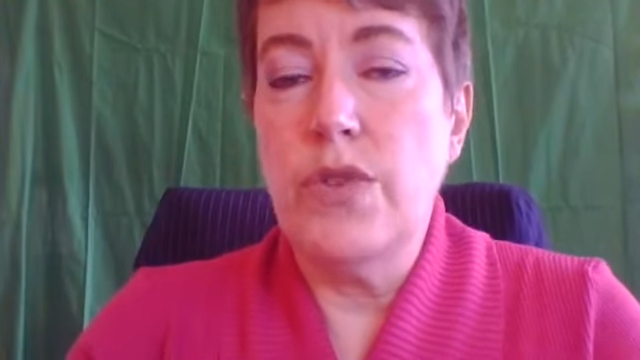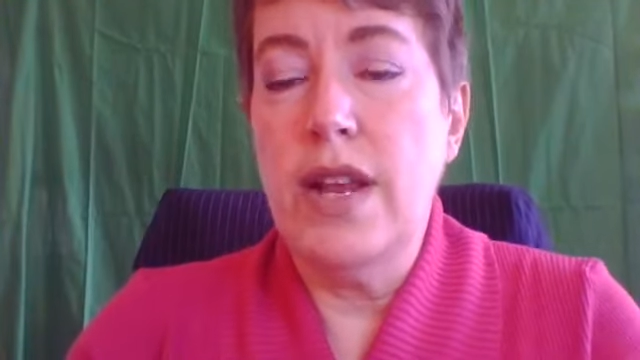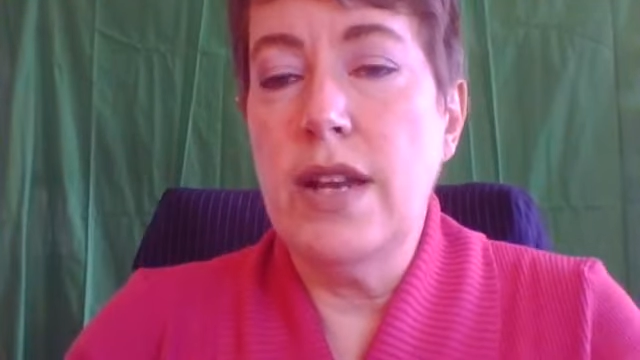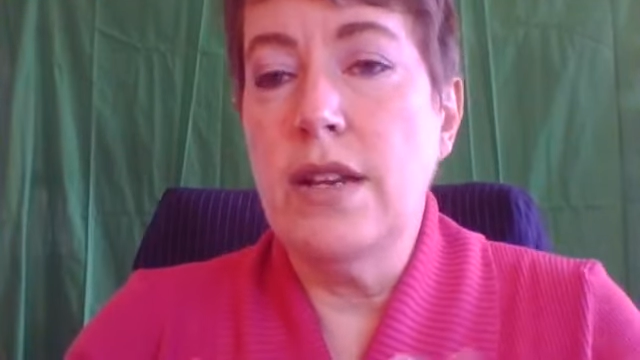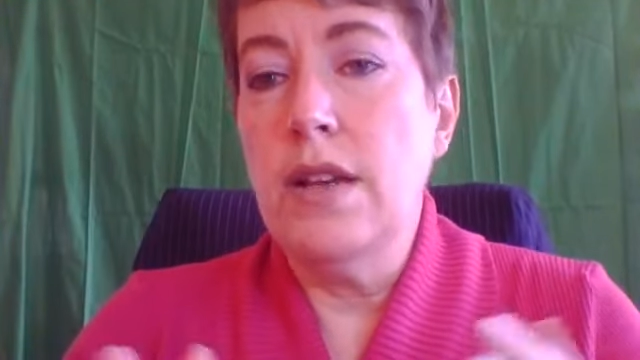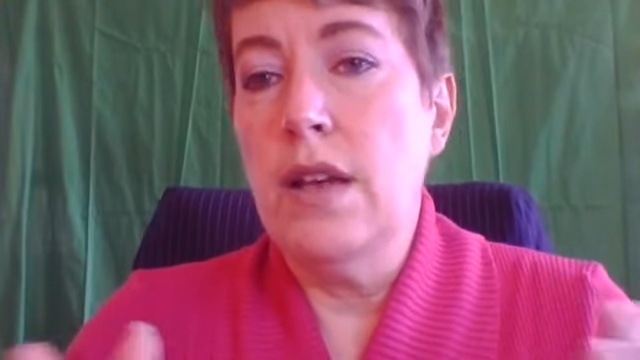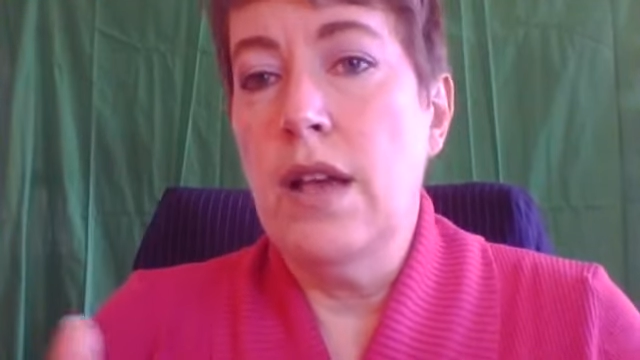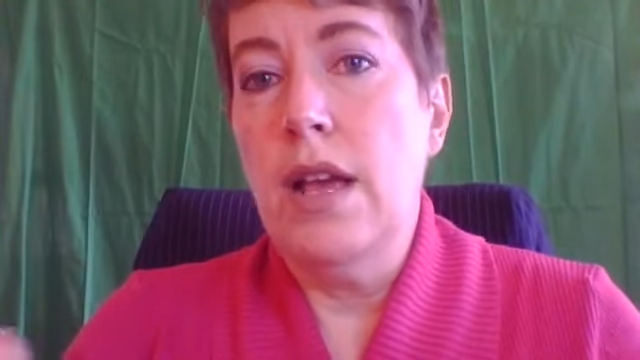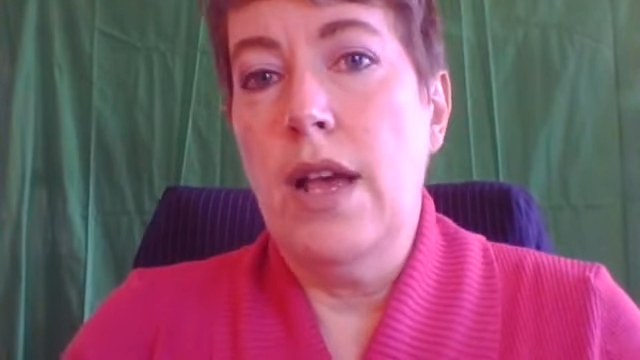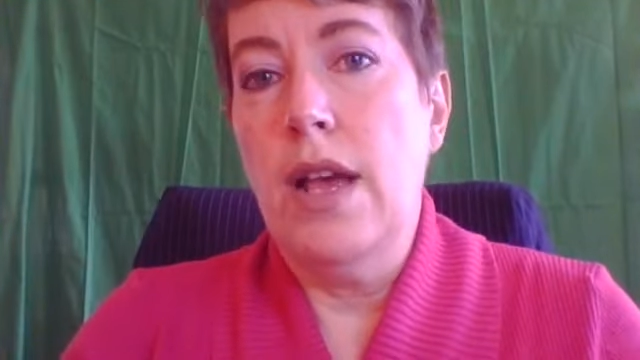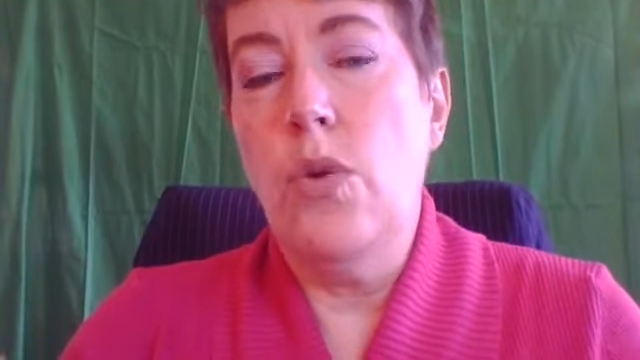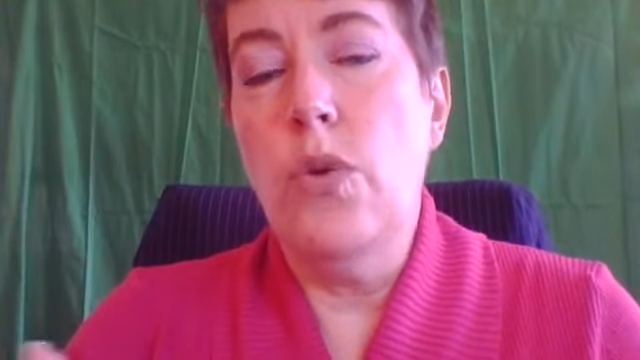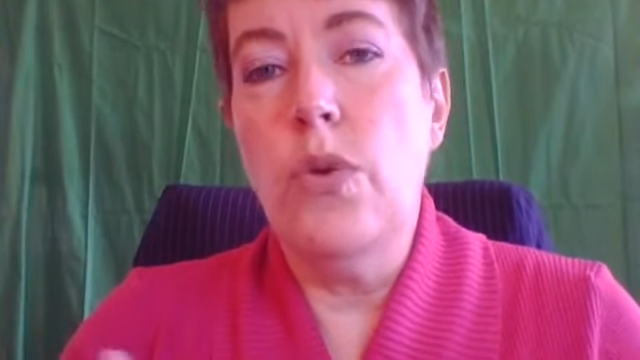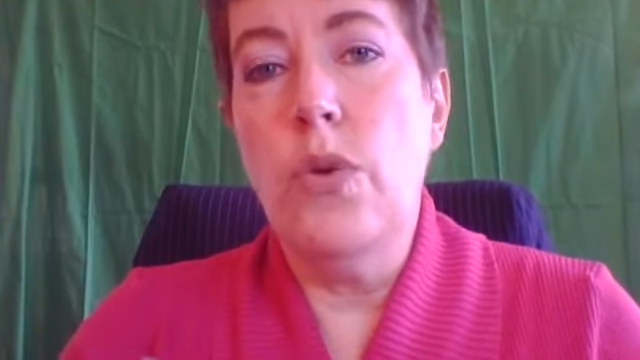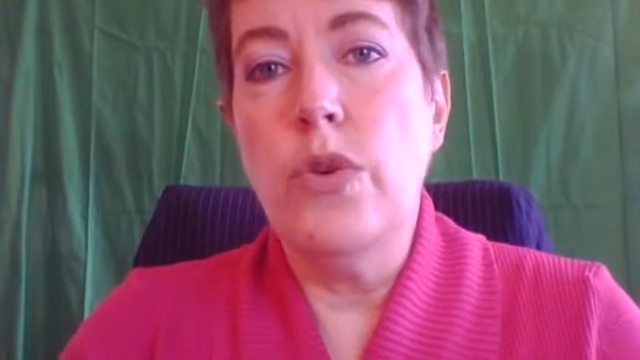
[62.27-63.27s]
rand,
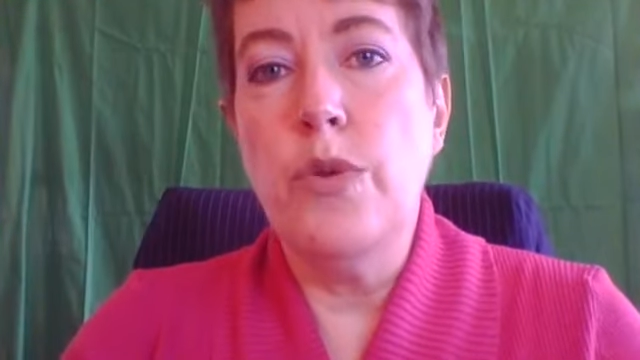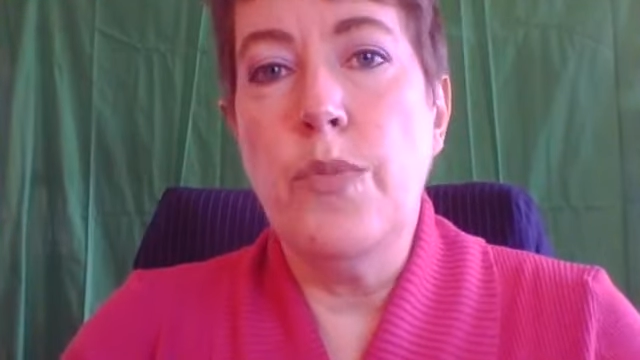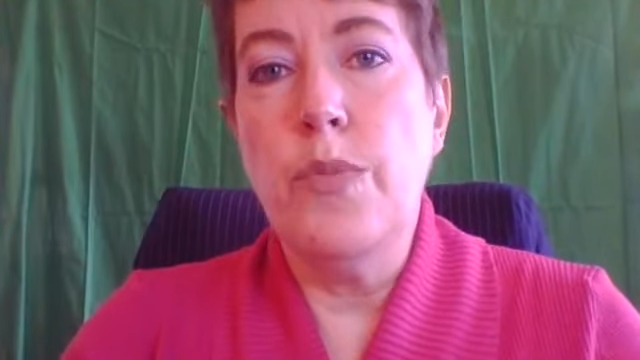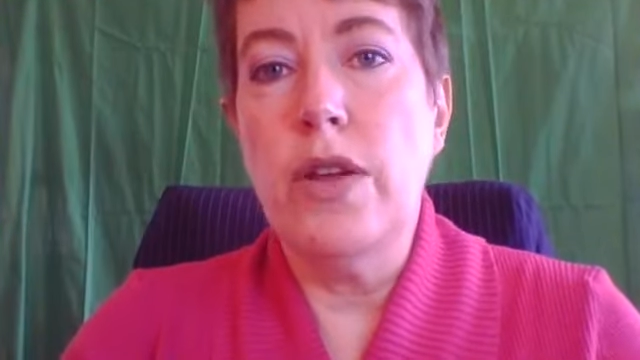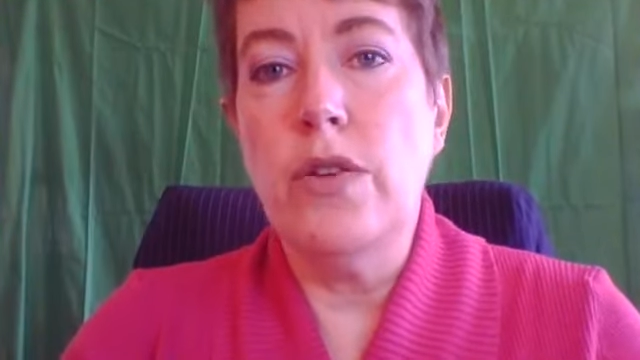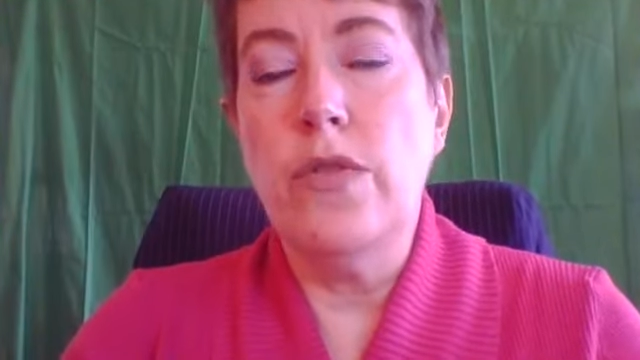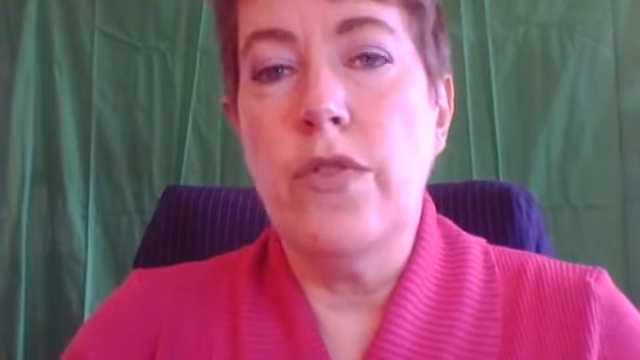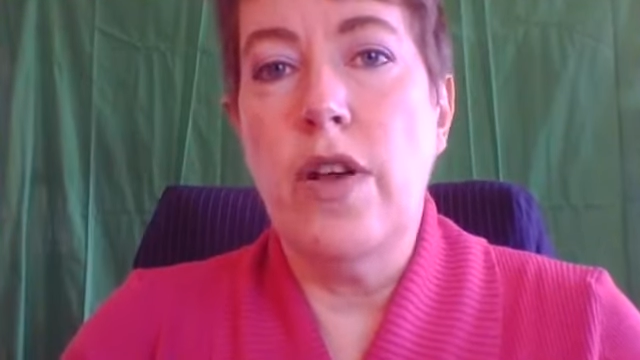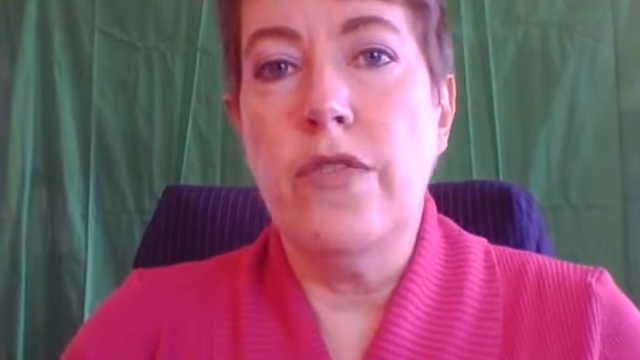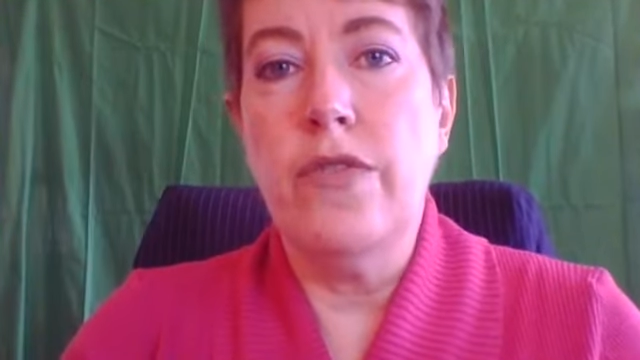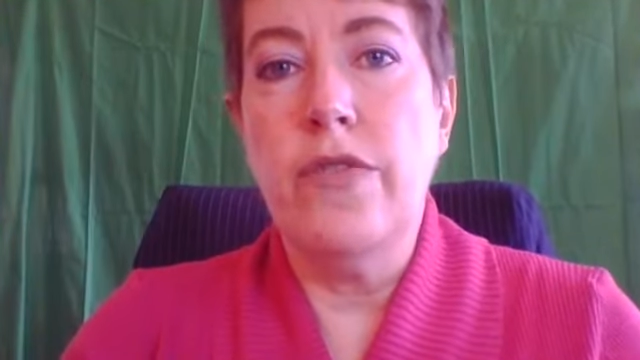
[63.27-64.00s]
or you pay it off over